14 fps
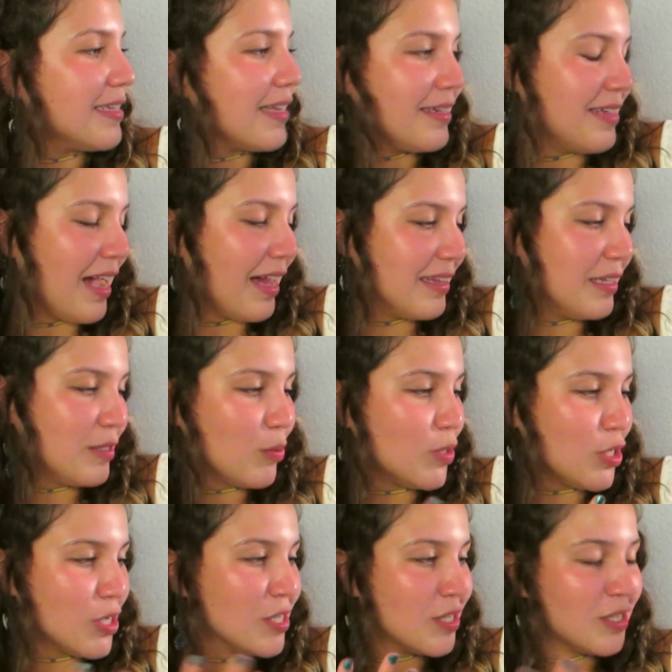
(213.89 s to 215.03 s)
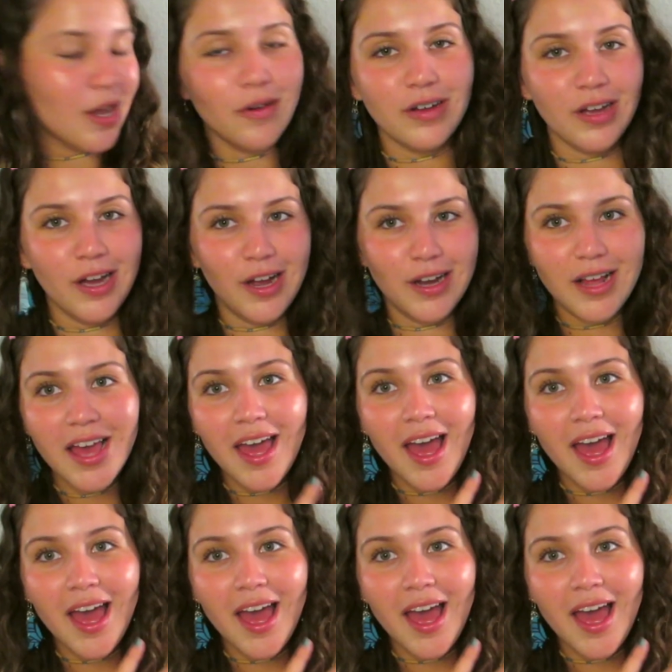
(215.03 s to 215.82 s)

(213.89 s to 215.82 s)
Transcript: And yeah, this was just so good.